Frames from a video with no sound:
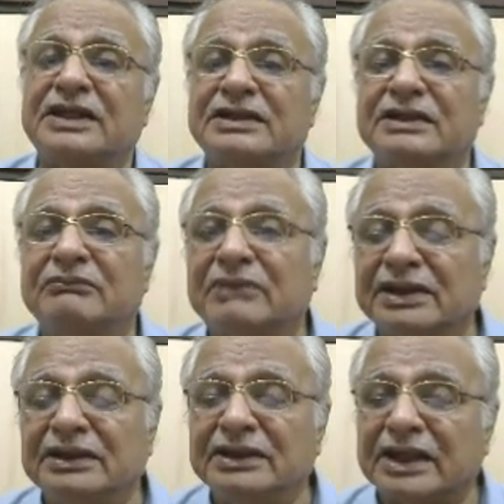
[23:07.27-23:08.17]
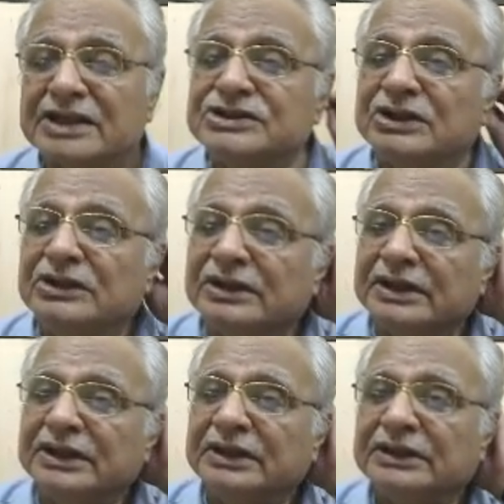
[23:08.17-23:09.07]
a marine casualty,
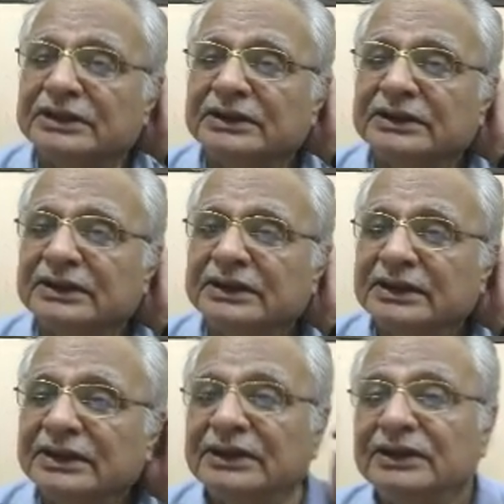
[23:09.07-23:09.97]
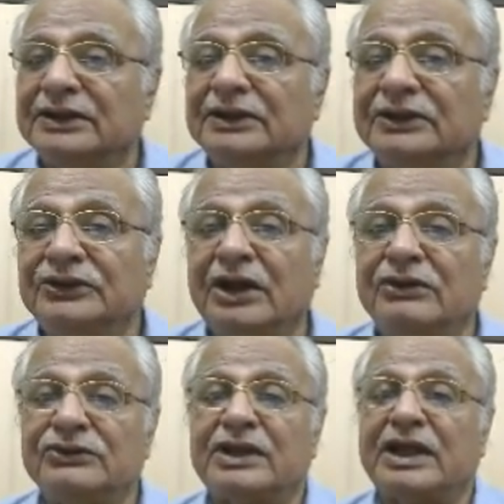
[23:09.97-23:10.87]
you have
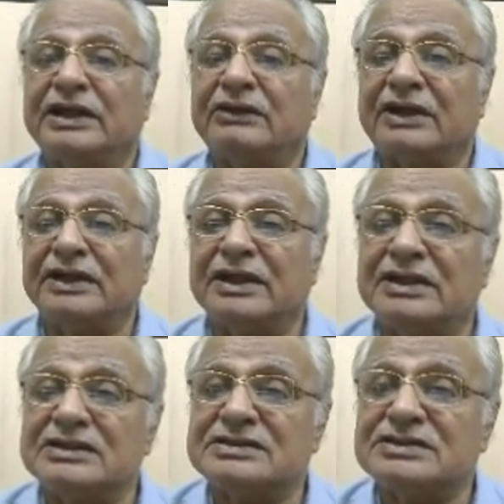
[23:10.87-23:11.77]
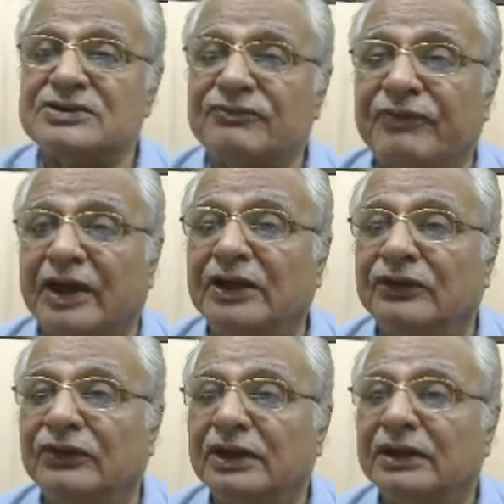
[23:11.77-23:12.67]
to carry out analysis of
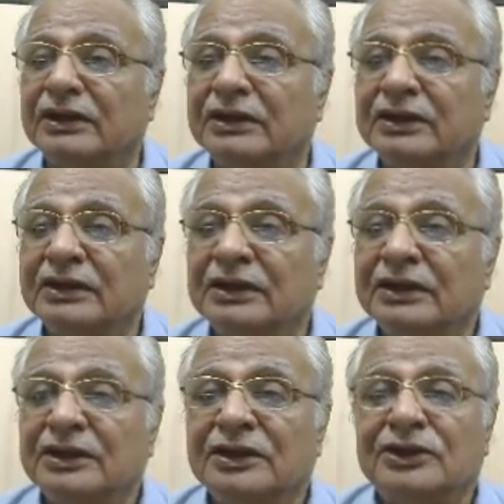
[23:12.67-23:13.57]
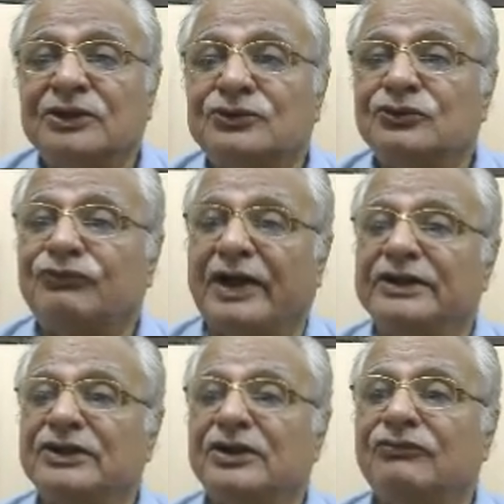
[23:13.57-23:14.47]
failure to find
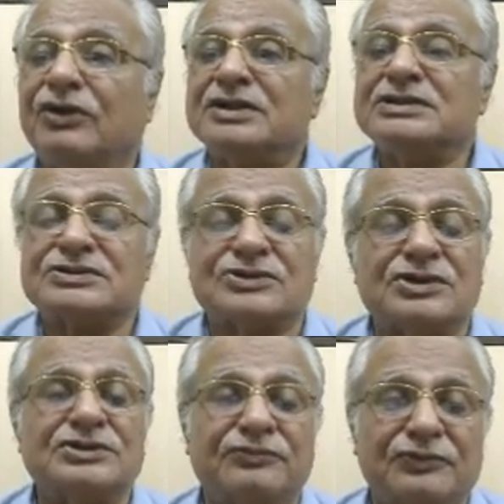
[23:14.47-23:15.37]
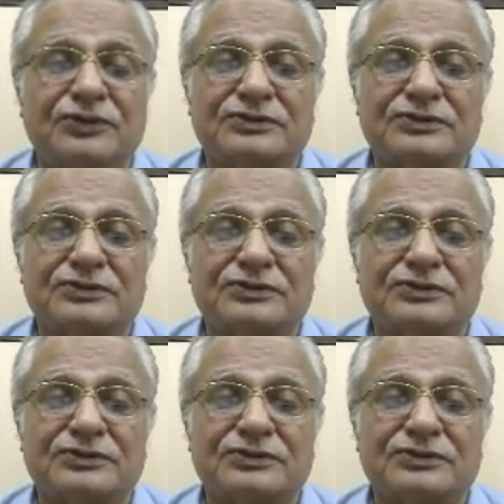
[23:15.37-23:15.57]
out what is cause of loss.